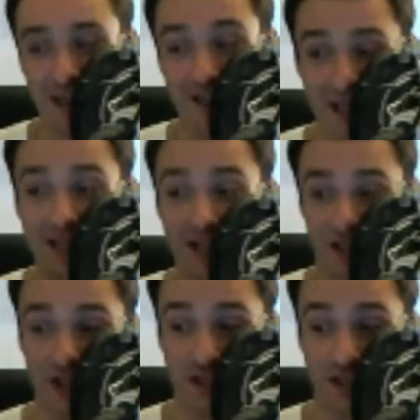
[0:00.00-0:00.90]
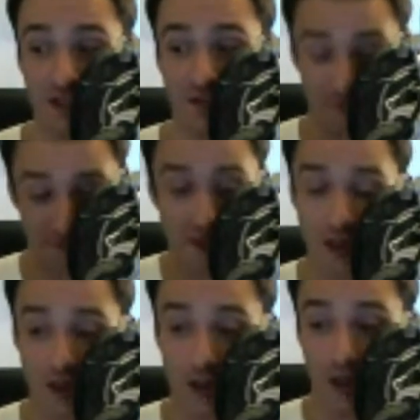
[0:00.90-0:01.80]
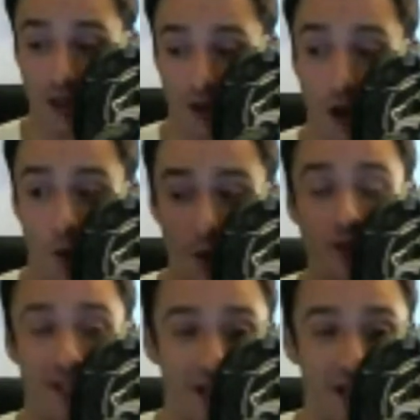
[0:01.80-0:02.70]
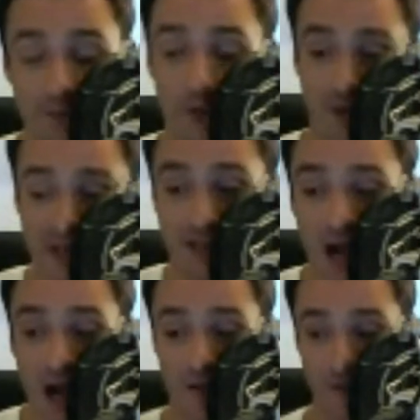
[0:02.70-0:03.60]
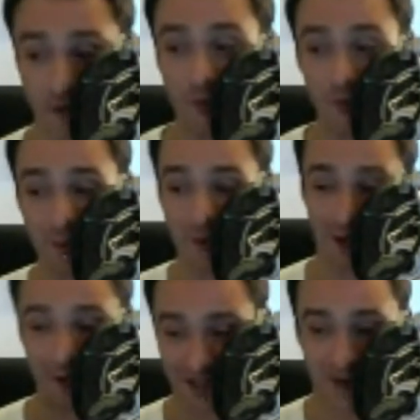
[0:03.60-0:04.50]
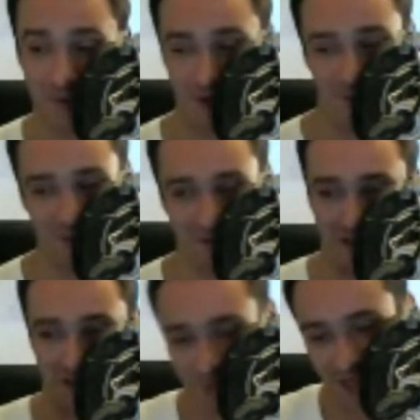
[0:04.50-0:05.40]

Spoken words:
to get it to feel almost as smooth as the iPhone. Remember, that was like one of the big things was